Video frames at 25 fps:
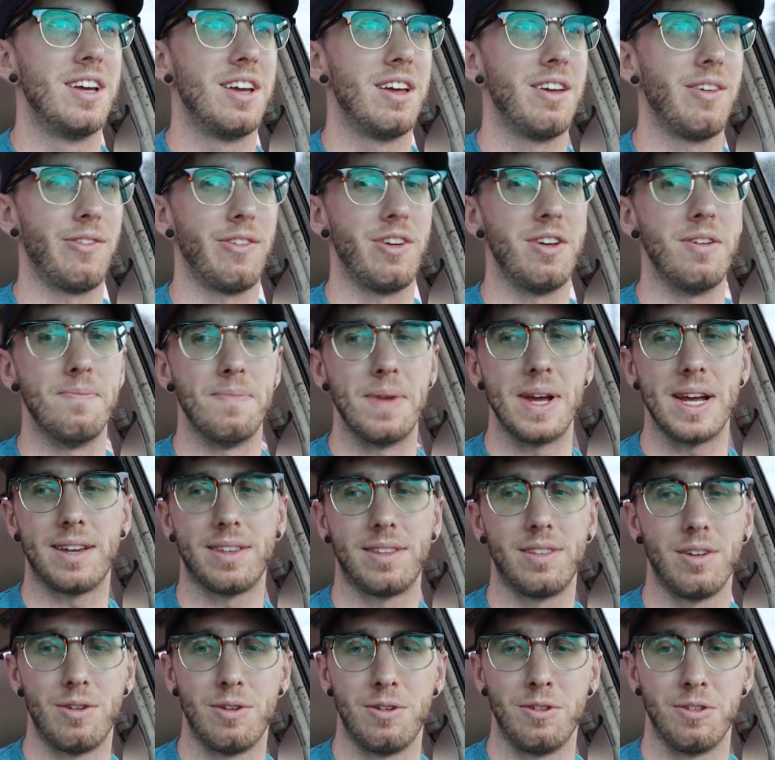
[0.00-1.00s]
It makes
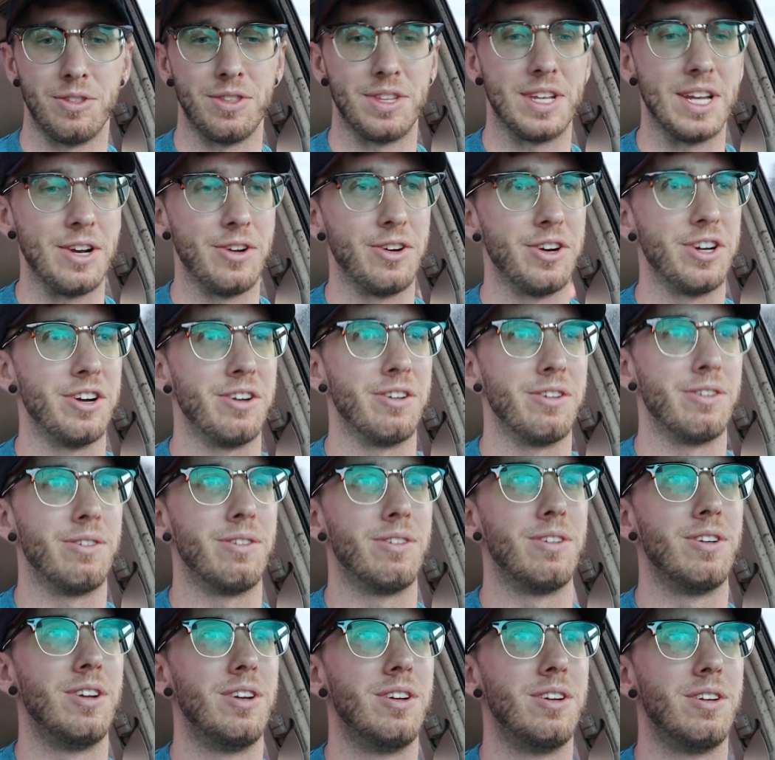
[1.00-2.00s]
the whole interior
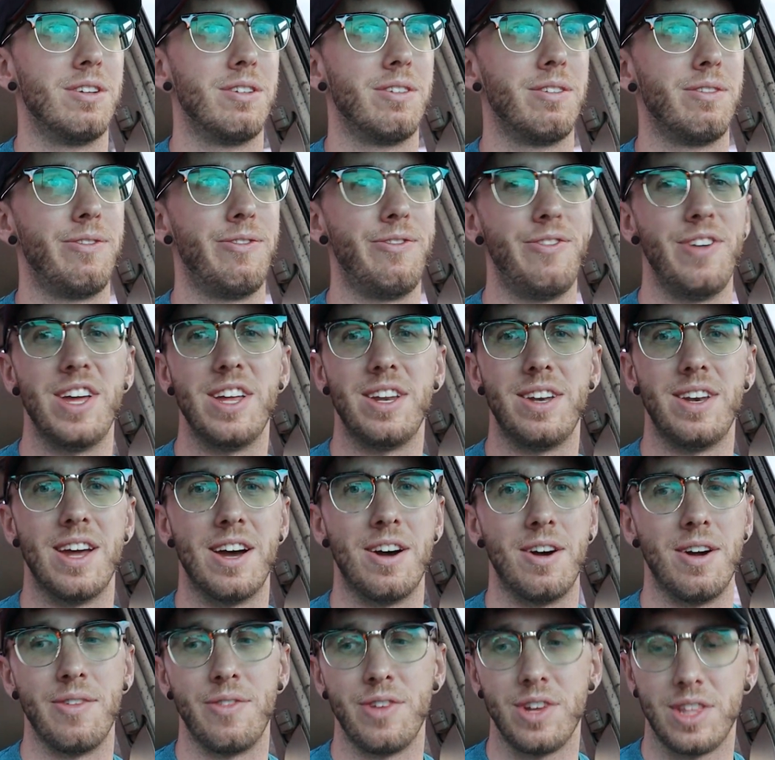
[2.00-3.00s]
fit
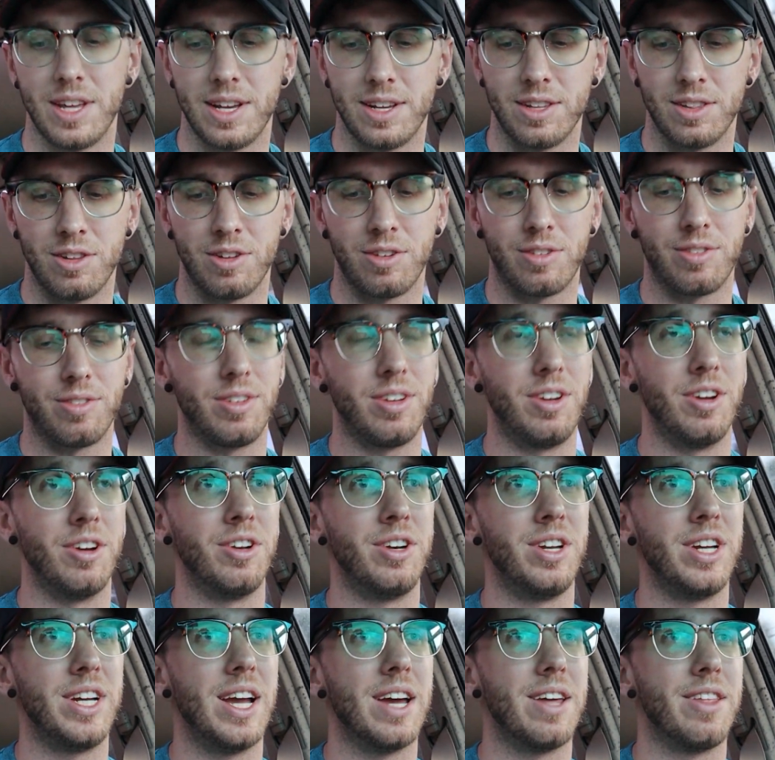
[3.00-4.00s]
now. Everything looks
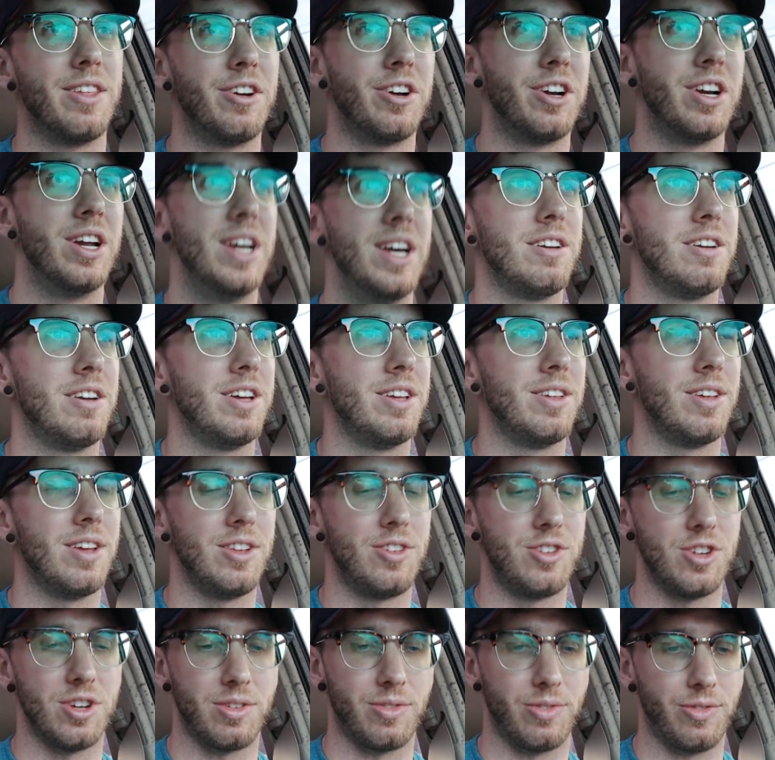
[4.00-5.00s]
good together.
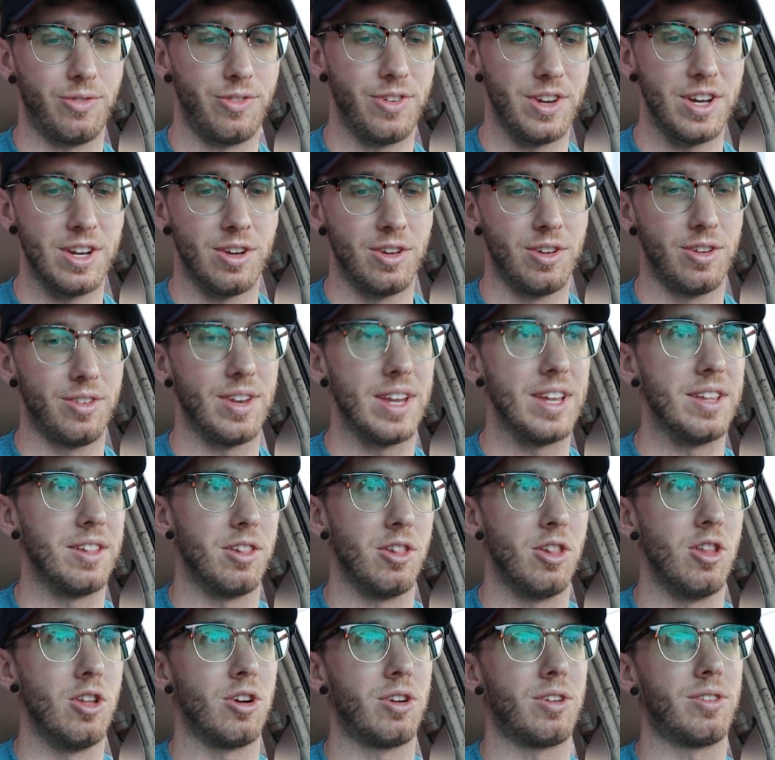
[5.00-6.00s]
It just feels
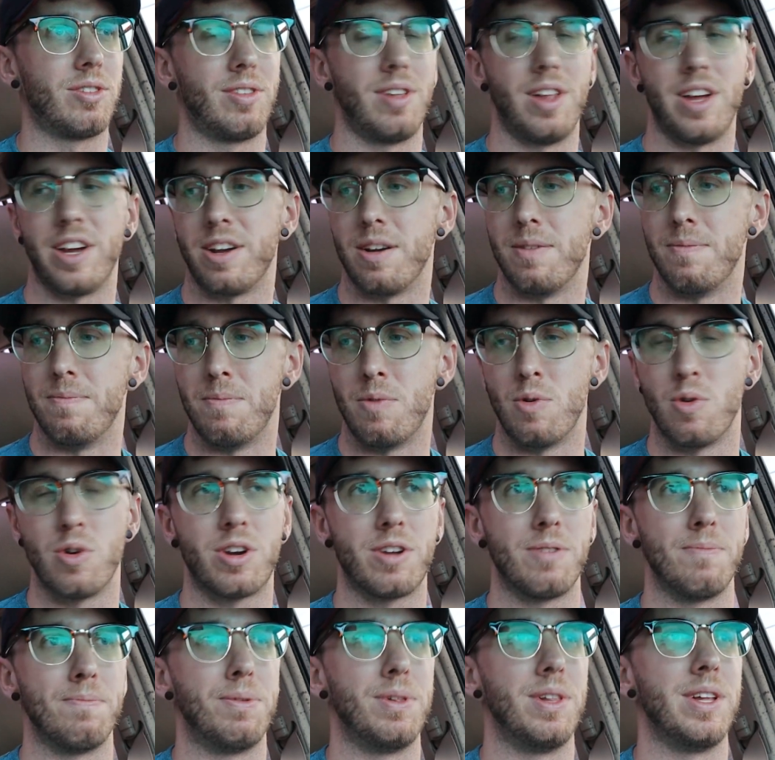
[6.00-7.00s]
and looks like a more
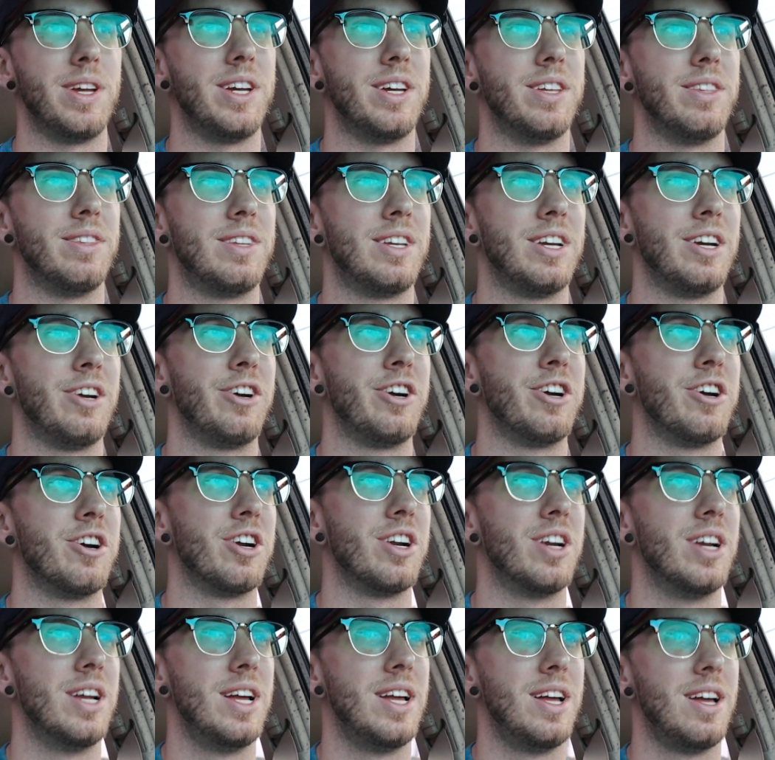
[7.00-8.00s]
complete
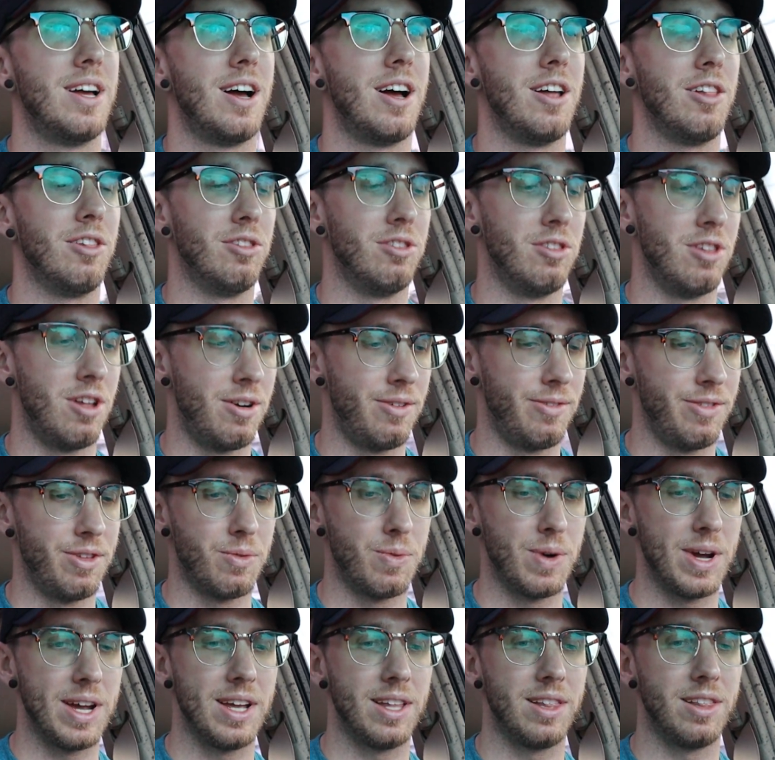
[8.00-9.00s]
interior. I love the
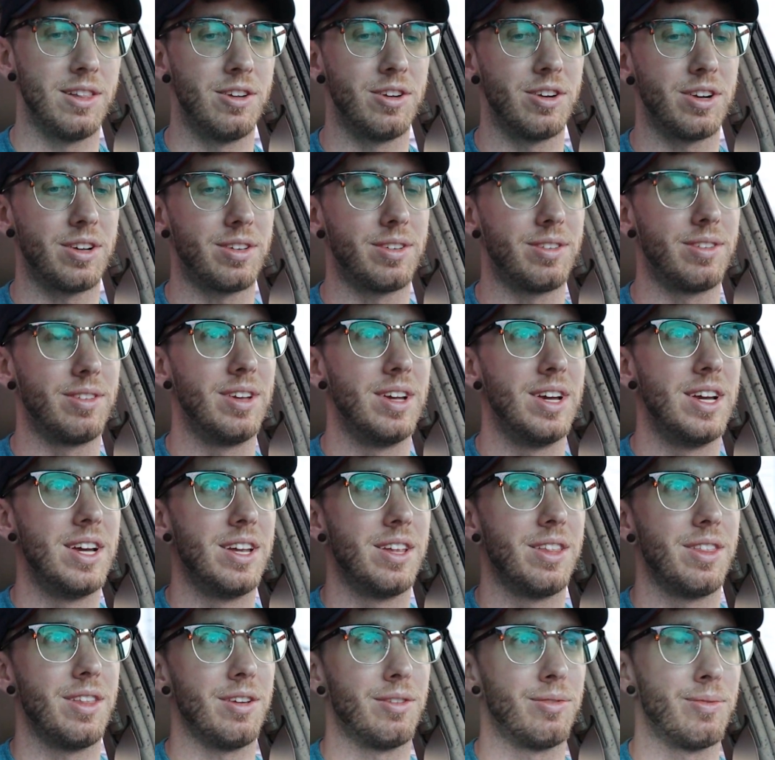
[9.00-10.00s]
way it looks.
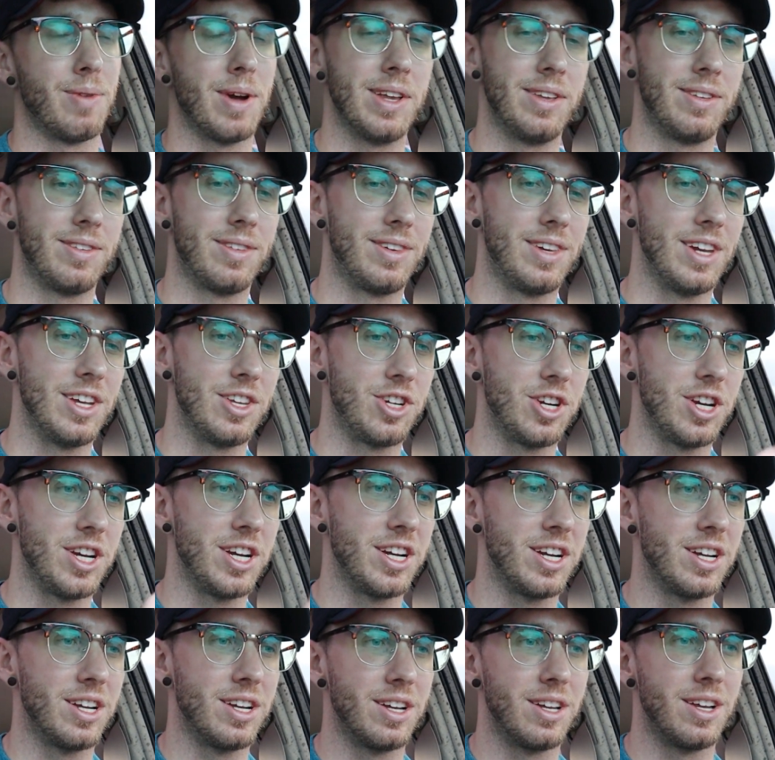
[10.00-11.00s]
This red
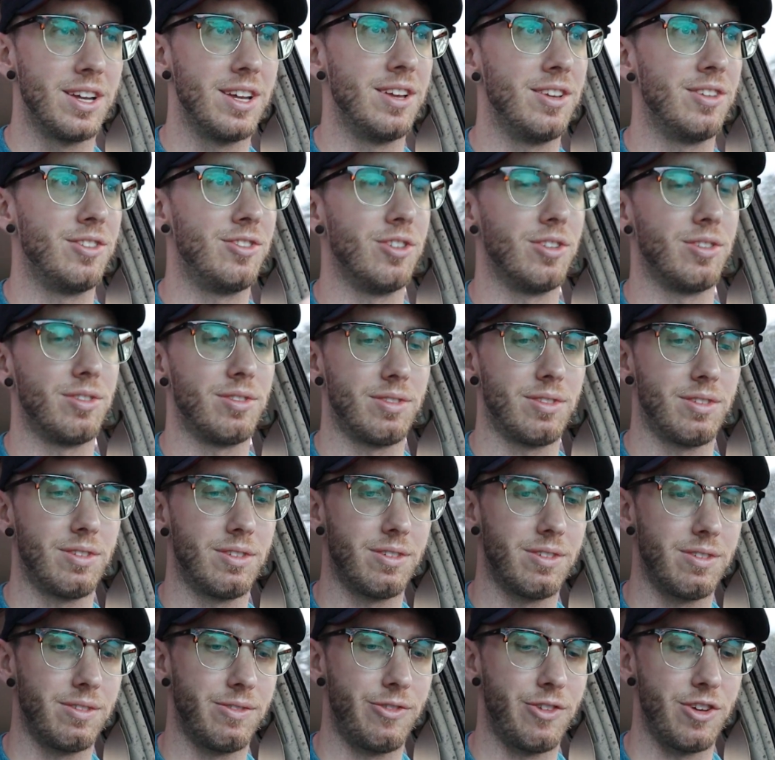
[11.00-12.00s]
stitching is just
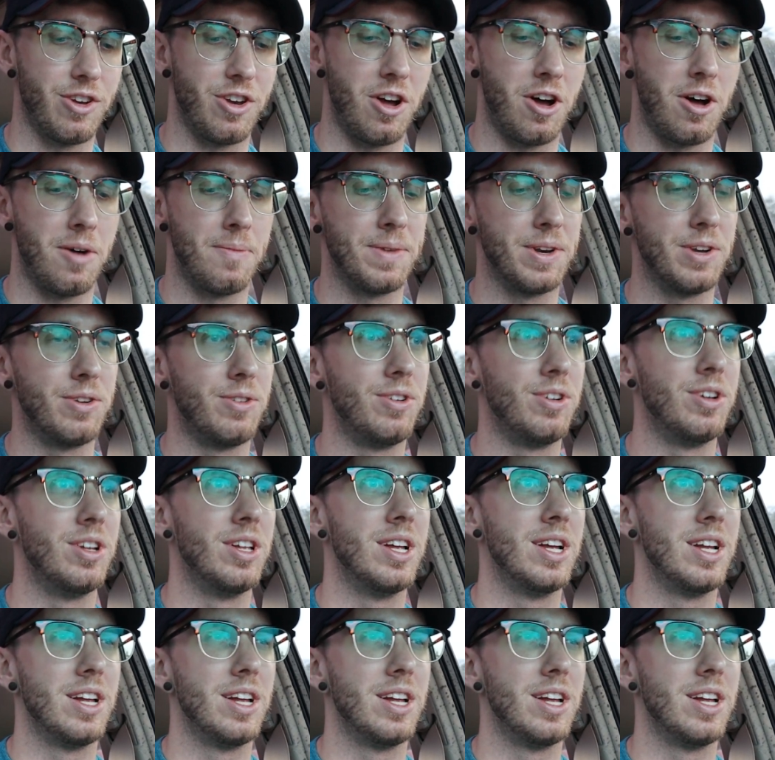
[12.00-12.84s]
phenomenal.